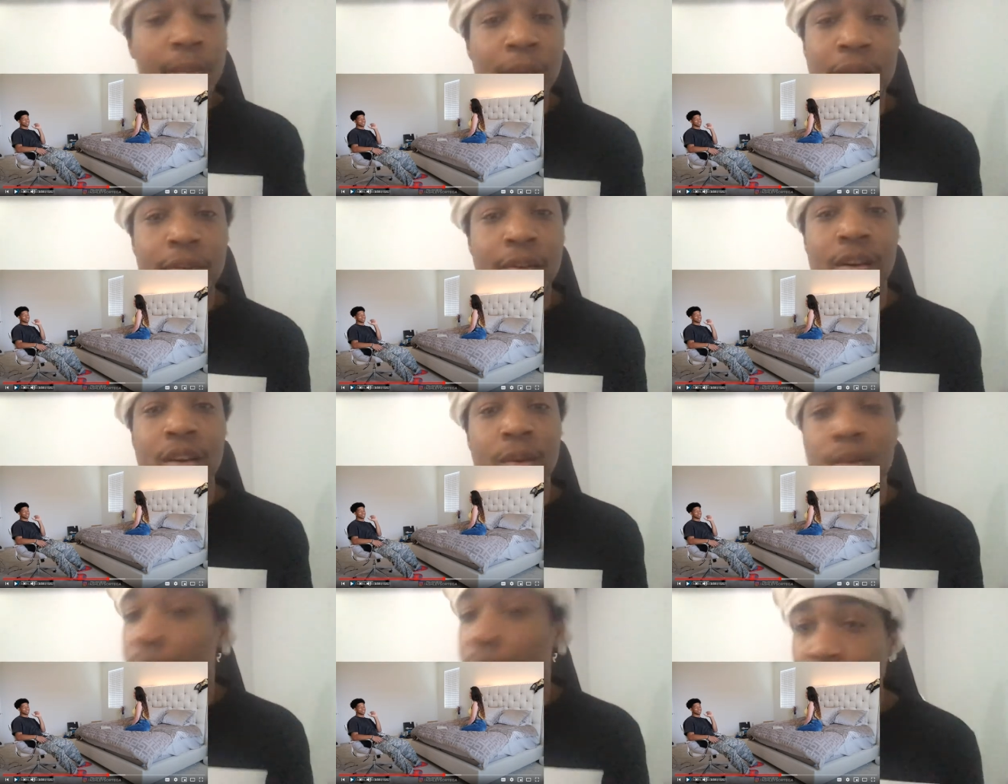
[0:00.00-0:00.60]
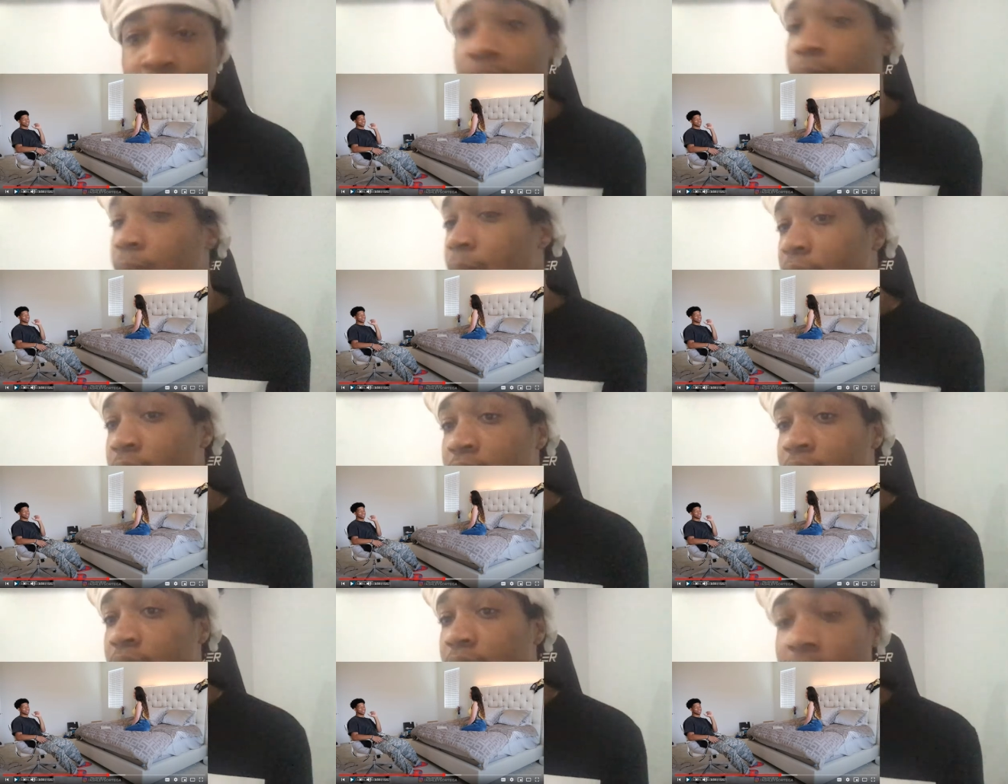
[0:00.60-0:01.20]
be furry with me,
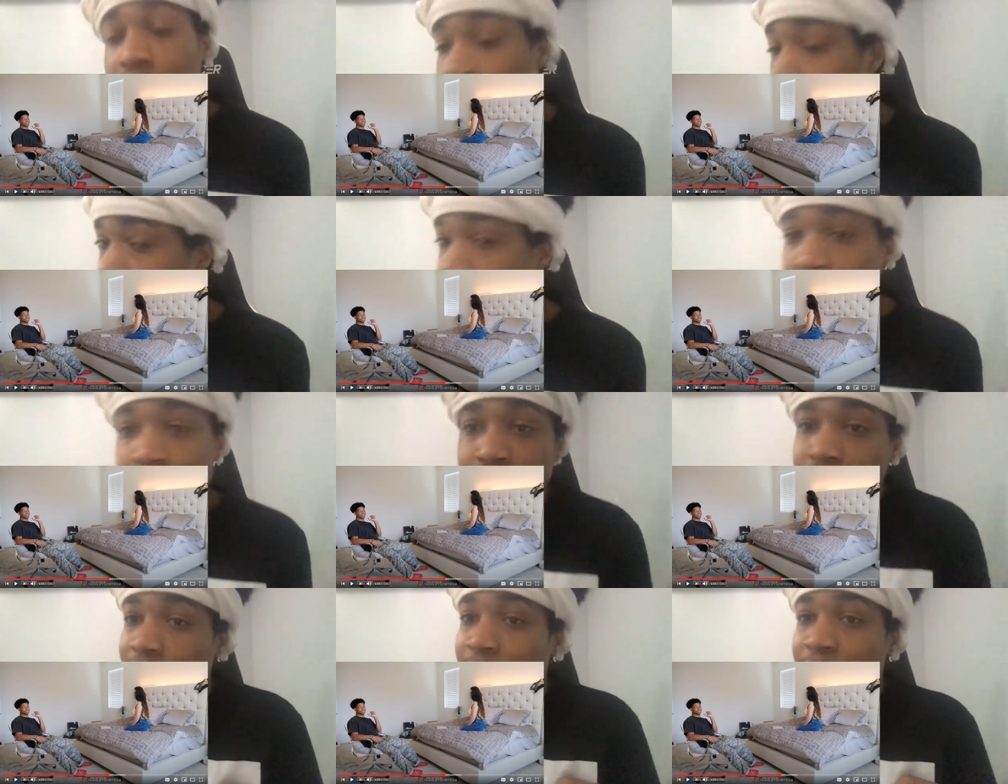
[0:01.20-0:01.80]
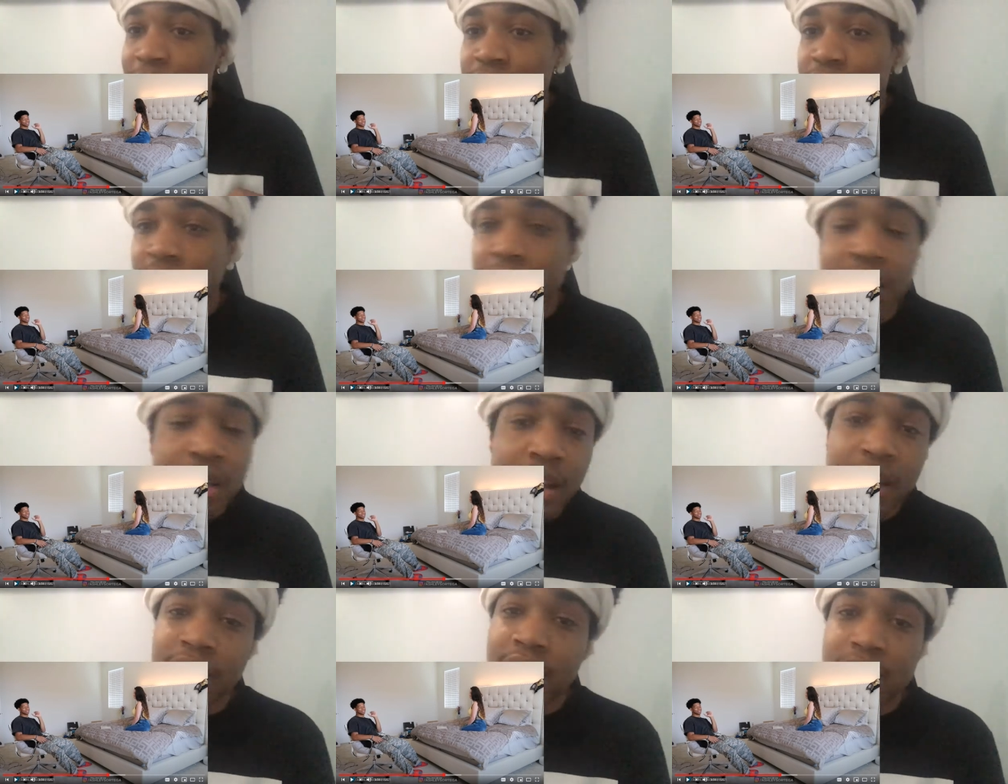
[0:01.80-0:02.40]
my nigga. That shit gotta be
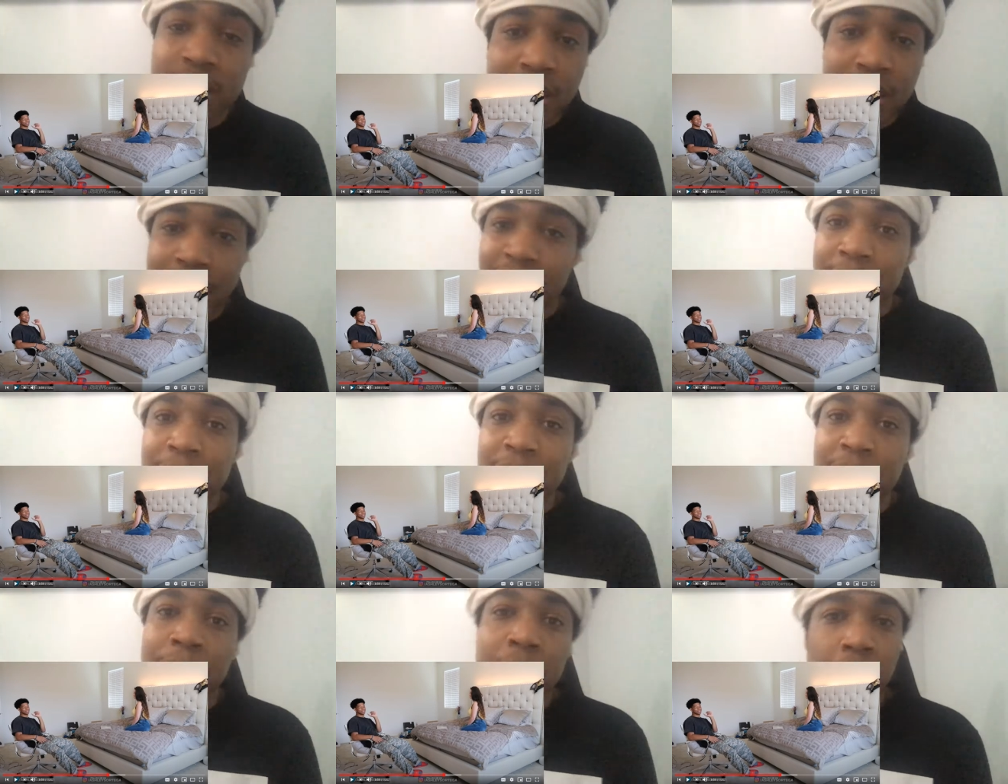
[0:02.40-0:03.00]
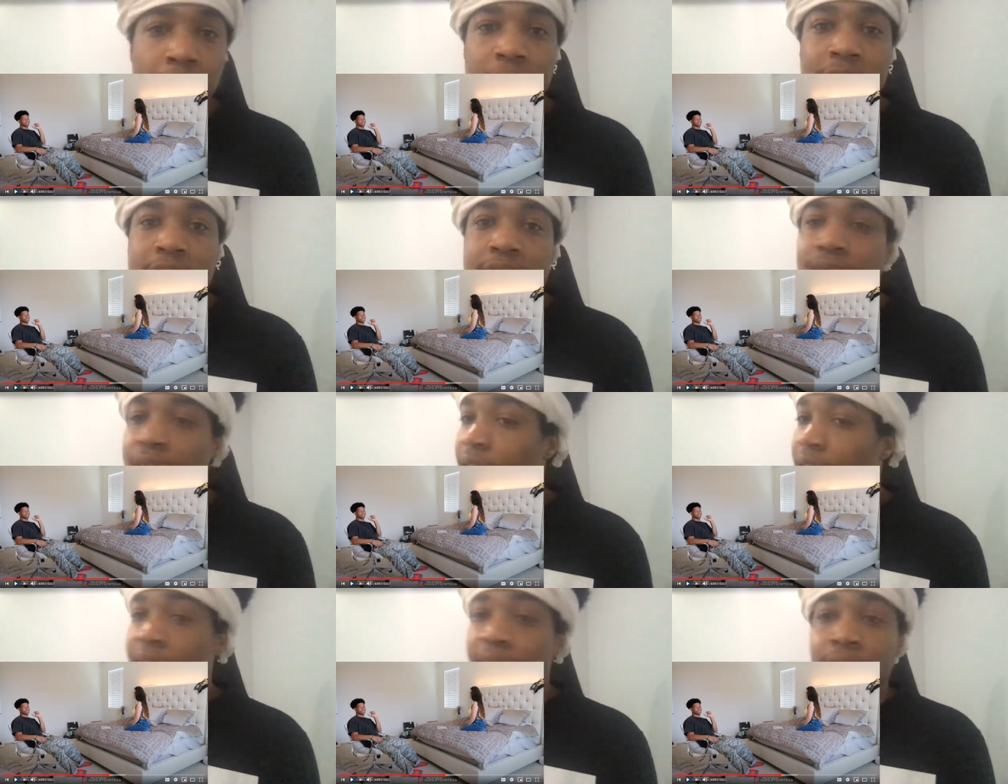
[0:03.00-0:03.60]
shaved clean. That shit gotta be bald
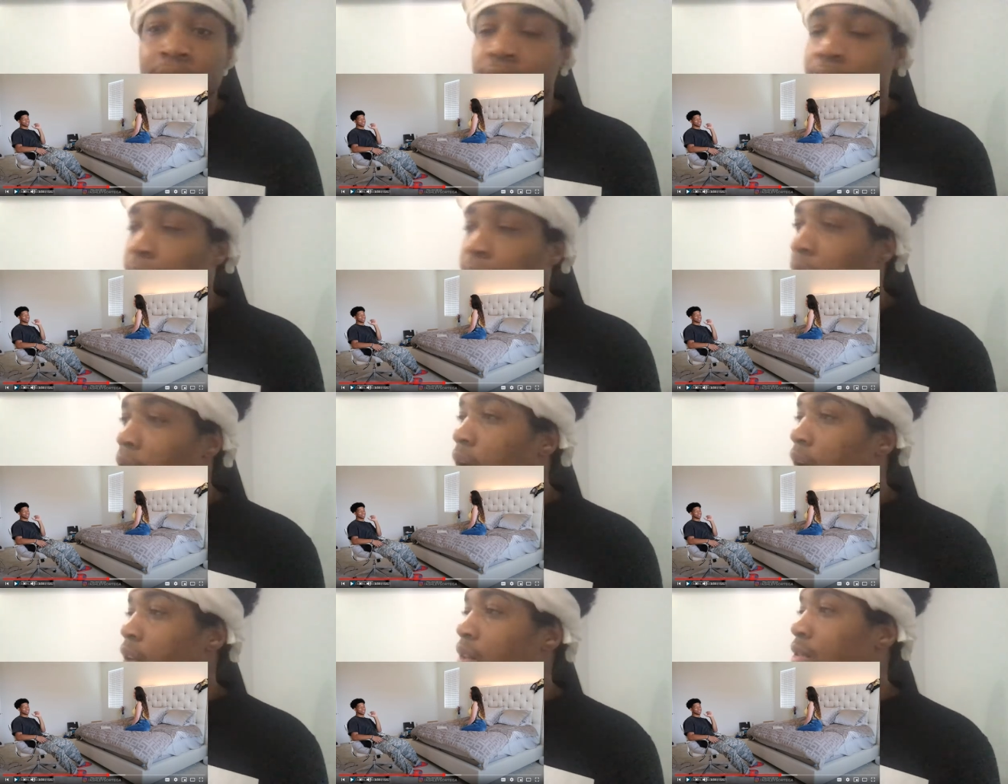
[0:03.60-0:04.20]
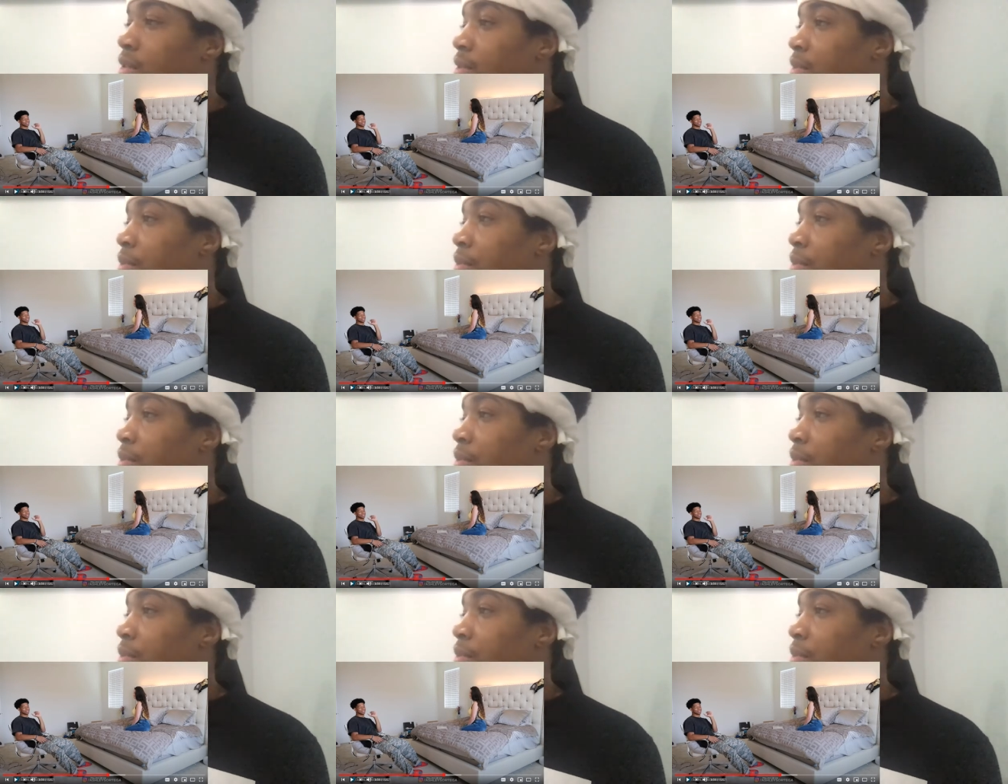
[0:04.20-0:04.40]
as bald as